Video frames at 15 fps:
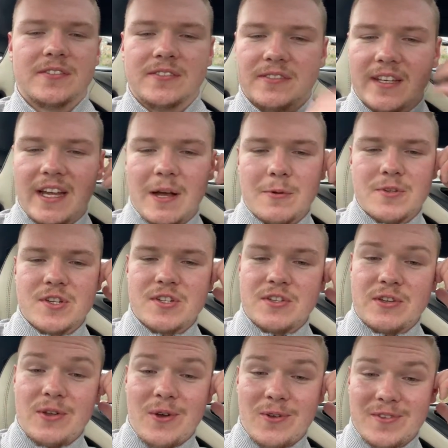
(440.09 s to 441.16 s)
Like, I would just
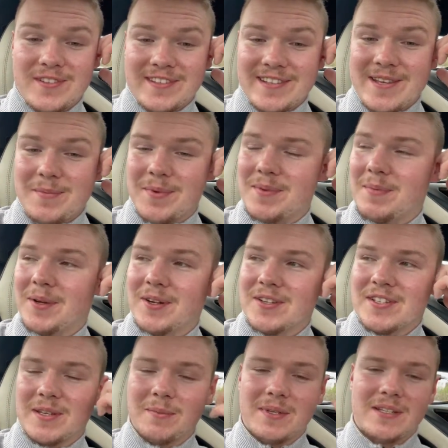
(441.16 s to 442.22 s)
not sleep
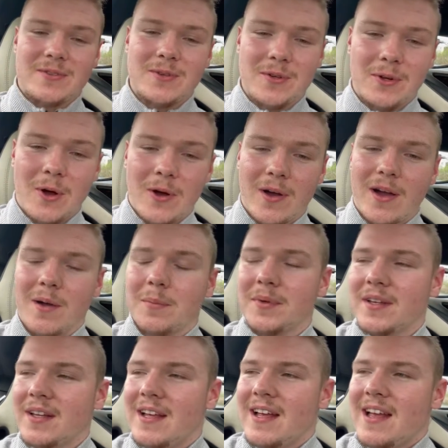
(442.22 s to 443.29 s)
because I'd be too caught up
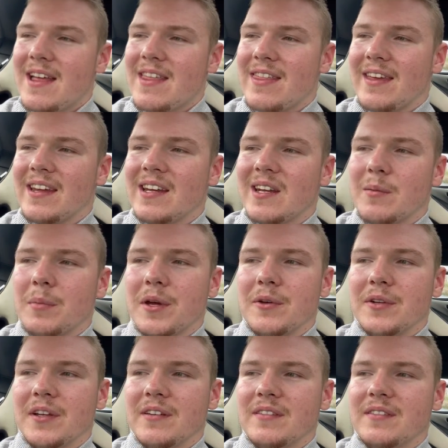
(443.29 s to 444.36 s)
thinking about
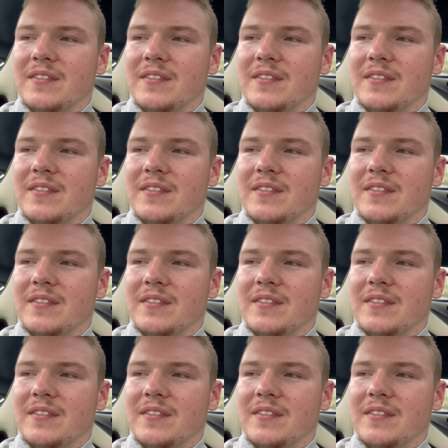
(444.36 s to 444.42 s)
it.